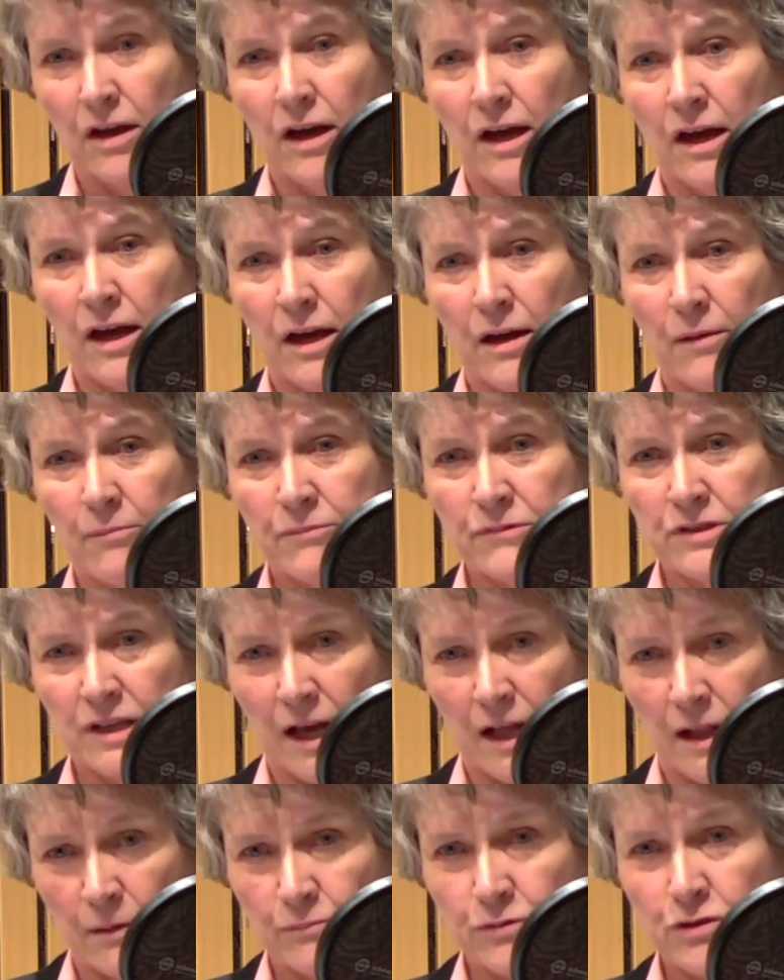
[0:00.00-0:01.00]

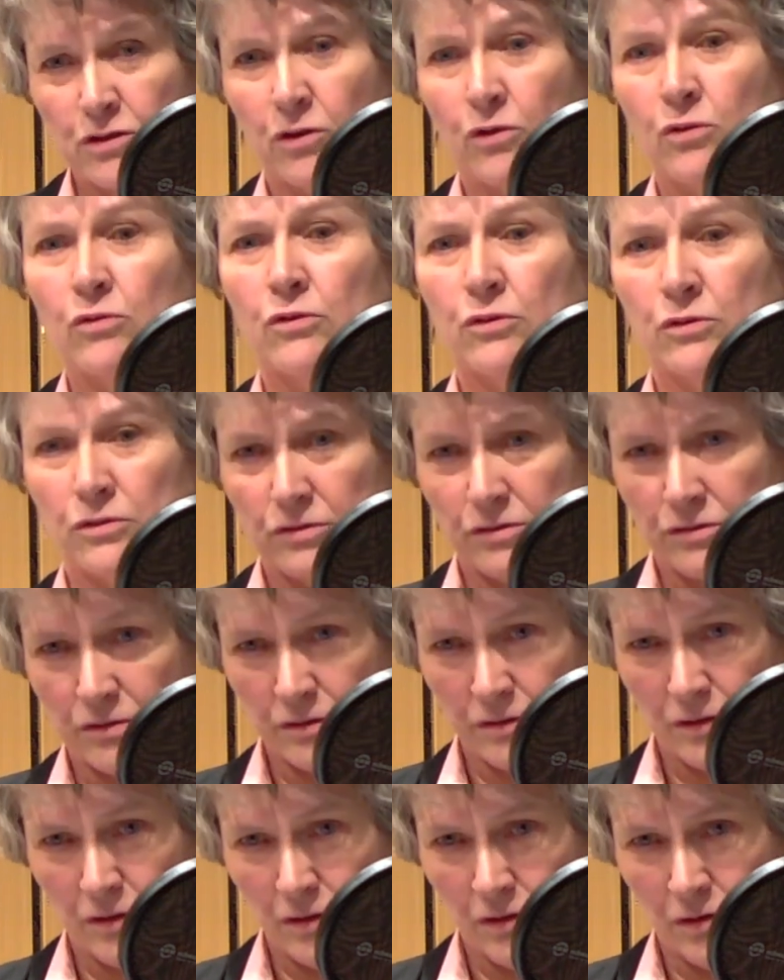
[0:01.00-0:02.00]
to help
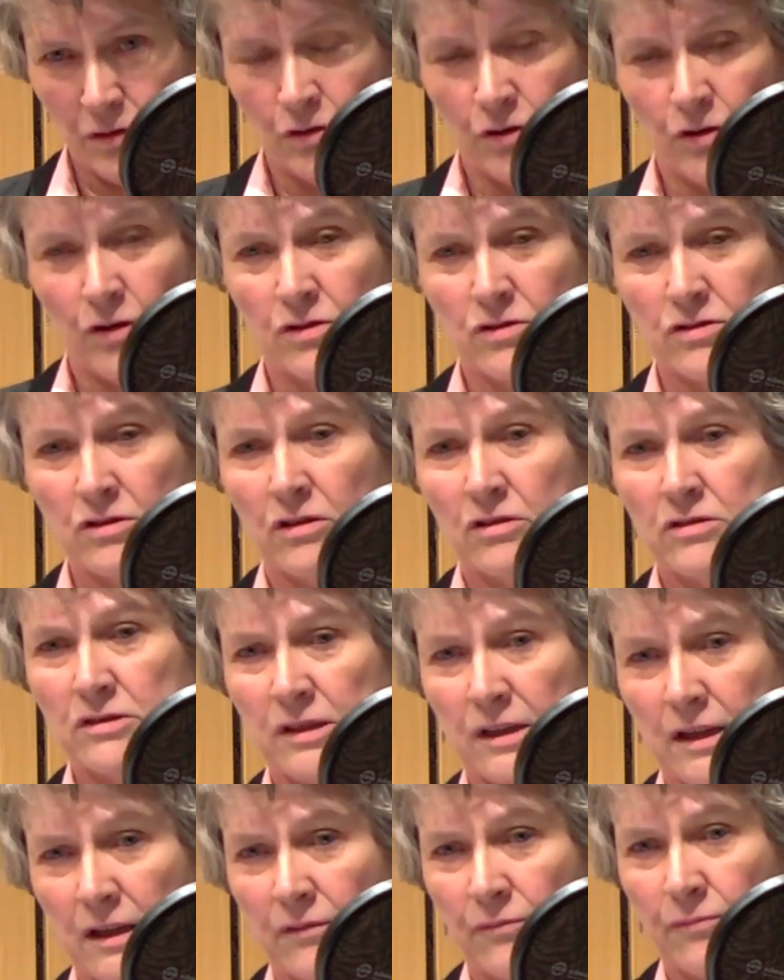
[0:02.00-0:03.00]
schools who are
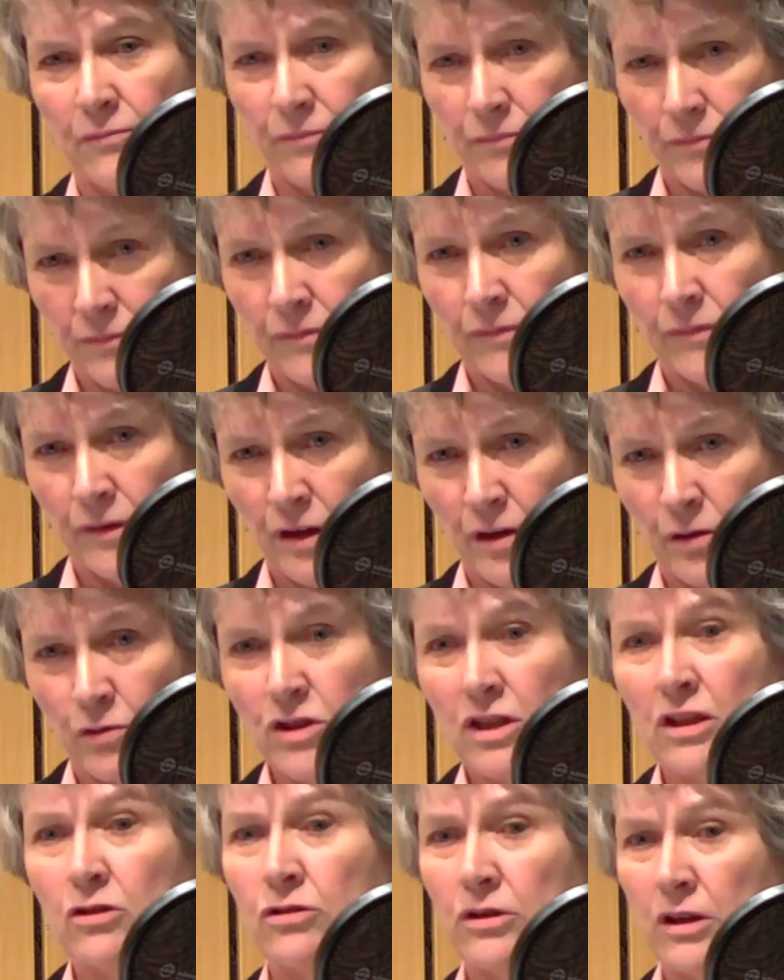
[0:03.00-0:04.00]
consulting,
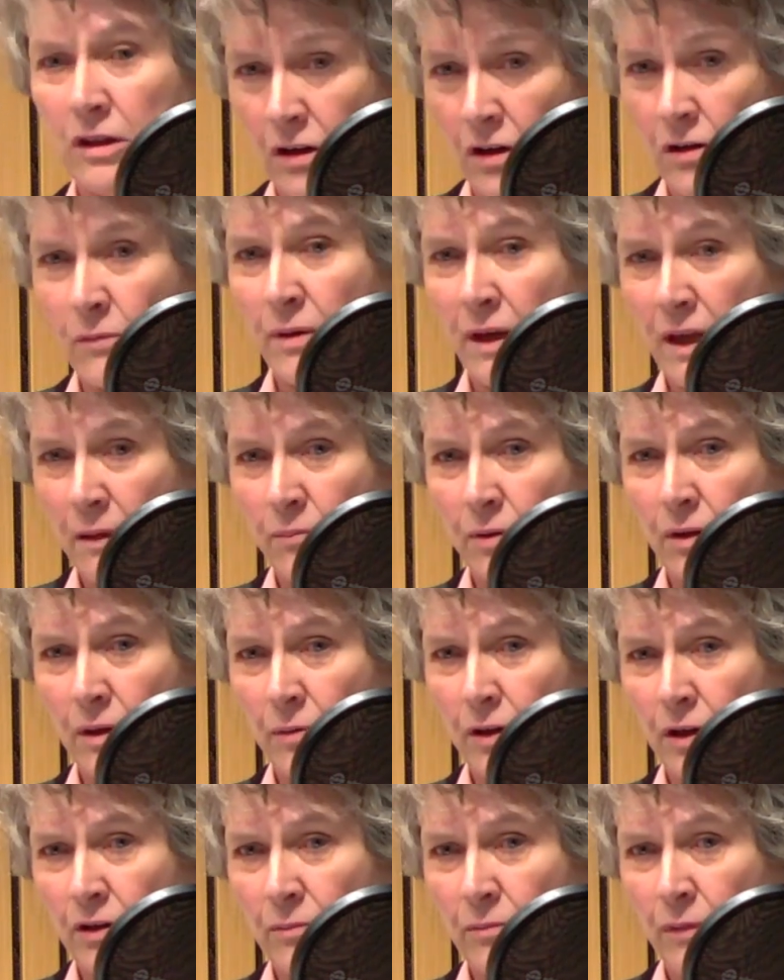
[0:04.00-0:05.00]
children and young people
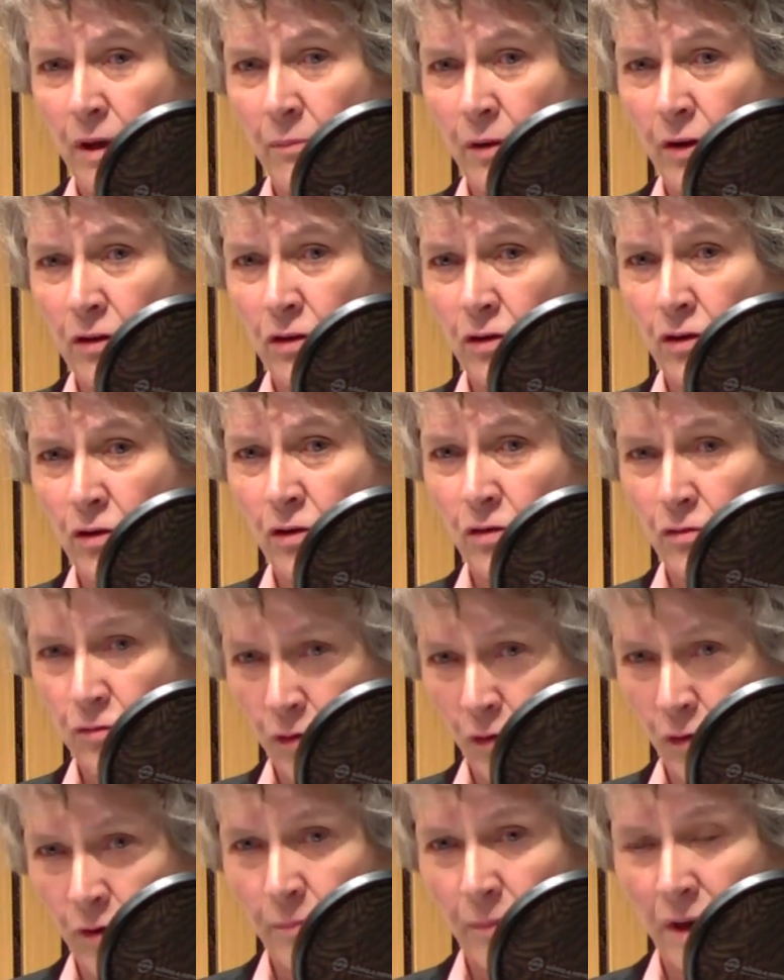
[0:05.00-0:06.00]
about their
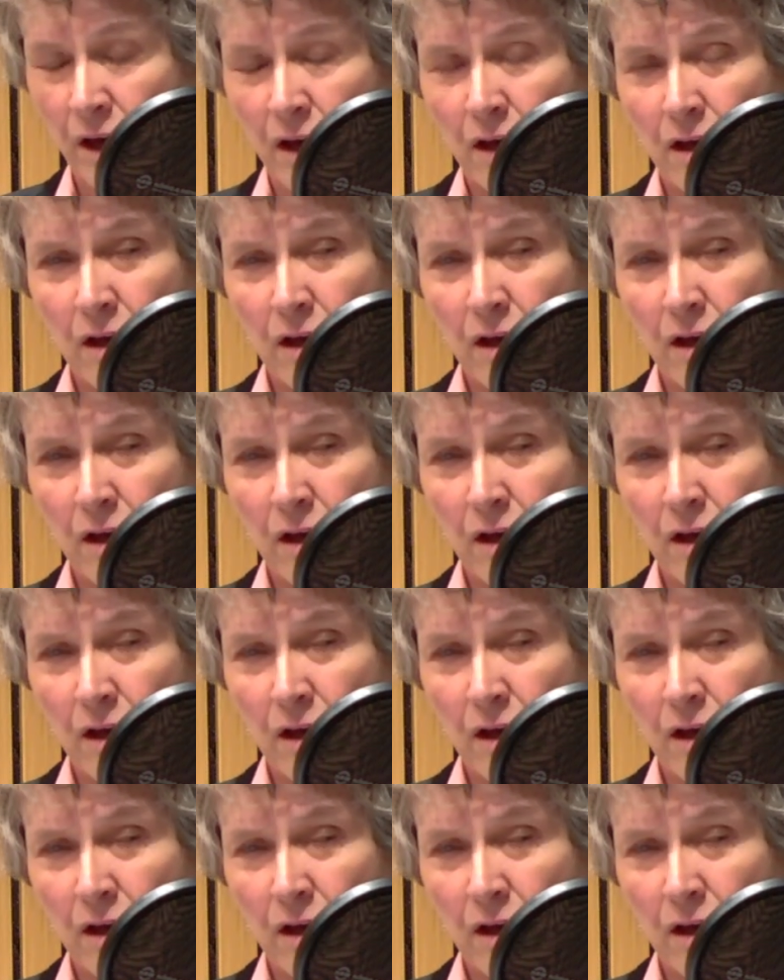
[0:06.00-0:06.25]
uniform.